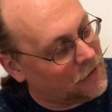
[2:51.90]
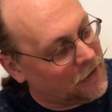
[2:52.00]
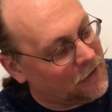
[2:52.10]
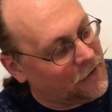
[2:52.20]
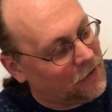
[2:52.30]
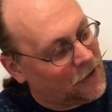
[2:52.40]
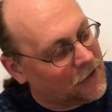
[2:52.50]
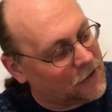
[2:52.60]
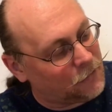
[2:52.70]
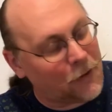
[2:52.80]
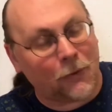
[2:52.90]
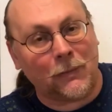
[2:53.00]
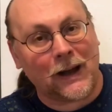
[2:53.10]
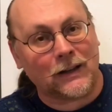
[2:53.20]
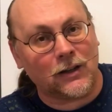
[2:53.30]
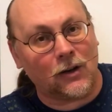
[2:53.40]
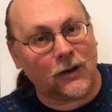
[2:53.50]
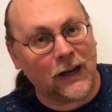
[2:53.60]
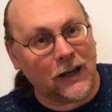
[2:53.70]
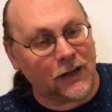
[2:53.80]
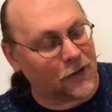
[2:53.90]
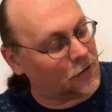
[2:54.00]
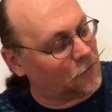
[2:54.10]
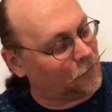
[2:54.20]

and then letting the rubber band go here.